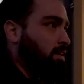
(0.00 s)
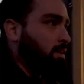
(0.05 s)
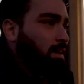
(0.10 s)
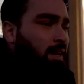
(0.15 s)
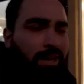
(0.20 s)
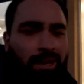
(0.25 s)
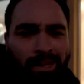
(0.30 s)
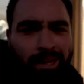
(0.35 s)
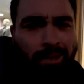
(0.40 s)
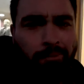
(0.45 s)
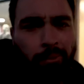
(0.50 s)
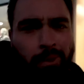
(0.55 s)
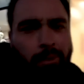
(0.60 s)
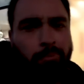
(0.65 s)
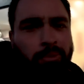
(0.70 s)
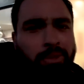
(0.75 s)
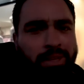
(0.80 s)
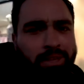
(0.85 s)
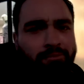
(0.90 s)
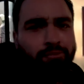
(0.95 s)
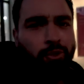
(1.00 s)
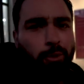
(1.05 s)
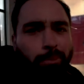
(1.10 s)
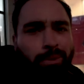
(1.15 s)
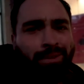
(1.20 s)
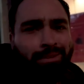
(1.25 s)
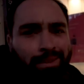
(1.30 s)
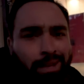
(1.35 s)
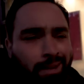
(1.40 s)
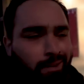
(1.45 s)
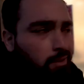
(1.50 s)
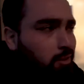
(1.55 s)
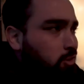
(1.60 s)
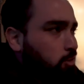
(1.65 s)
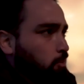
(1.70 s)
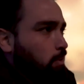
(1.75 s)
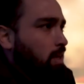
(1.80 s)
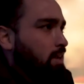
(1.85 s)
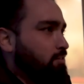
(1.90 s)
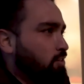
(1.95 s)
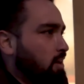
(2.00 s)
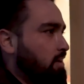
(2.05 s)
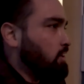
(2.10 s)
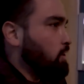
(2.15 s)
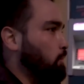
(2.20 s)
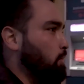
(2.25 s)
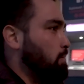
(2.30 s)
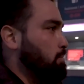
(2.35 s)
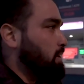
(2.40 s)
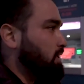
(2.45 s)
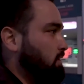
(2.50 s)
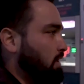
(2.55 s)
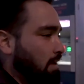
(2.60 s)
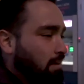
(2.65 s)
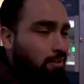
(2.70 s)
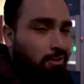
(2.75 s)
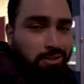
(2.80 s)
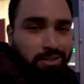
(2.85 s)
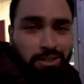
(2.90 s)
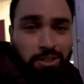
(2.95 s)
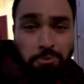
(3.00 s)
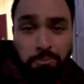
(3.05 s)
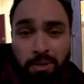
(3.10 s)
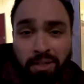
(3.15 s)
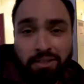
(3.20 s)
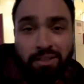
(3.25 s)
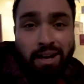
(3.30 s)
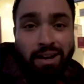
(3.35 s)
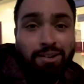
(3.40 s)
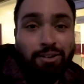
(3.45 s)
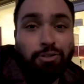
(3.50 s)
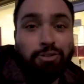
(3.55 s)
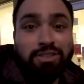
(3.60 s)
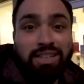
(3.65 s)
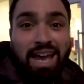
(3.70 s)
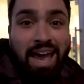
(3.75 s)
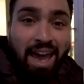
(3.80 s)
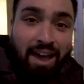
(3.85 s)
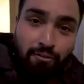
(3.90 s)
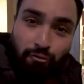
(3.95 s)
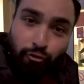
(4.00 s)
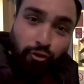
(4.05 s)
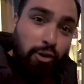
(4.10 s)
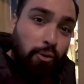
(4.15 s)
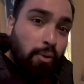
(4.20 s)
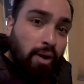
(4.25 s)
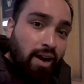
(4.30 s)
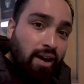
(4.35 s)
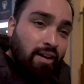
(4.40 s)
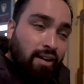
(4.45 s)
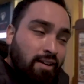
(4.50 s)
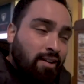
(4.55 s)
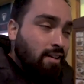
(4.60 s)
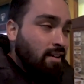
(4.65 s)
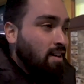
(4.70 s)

Kind of like when I'm looking for a McDonald's. Whenever I don't want McDonald's, there's McDonald's everywhere.